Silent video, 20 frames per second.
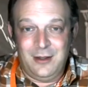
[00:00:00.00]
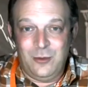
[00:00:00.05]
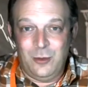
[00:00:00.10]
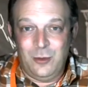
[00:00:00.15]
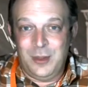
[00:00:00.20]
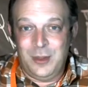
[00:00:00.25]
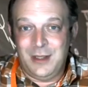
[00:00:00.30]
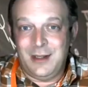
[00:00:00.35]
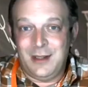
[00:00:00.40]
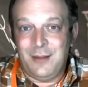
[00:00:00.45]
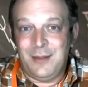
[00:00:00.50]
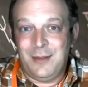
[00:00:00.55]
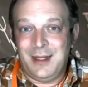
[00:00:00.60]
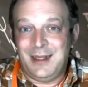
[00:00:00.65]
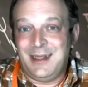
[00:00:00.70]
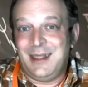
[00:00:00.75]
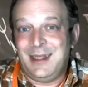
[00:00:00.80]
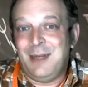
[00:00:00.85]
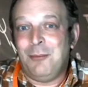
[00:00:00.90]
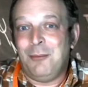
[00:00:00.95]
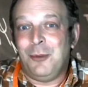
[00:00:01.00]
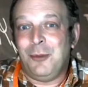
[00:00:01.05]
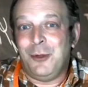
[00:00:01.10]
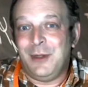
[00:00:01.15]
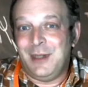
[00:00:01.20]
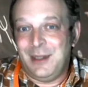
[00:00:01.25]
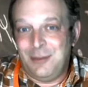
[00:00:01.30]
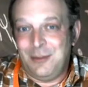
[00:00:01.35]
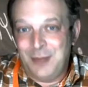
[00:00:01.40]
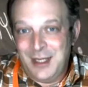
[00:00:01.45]
would be something simple
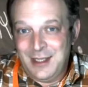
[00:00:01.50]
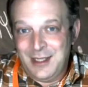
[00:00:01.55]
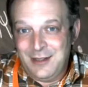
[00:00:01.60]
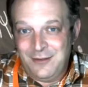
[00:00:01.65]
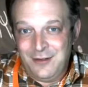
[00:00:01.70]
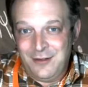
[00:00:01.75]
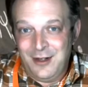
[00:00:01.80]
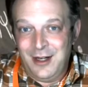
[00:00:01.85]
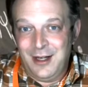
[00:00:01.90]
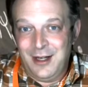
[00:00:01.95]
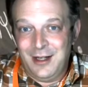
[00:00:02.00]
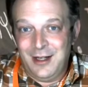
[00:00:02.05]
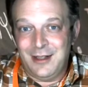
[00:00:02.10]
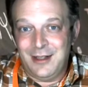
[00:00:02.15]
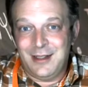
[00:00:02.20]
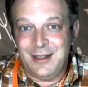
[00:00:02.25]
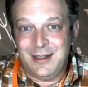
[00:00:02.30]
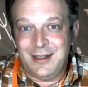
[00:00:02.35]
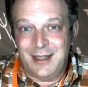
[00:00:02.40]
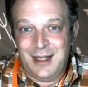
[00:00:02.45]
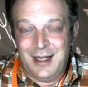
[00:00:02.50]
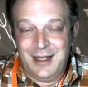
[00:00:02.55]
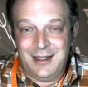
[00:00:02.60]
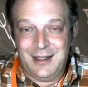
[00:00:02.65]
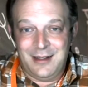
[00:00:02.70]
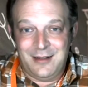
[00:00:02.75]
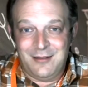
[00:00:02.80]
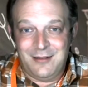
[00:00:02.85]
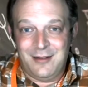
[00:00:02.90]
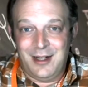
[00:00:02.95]
to specify and
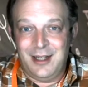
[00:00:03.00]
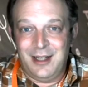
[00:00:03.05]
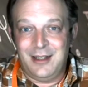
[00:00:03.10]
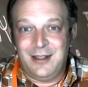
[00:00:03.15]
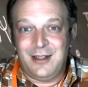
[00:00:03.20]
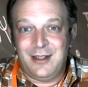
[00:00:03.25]
understand, right?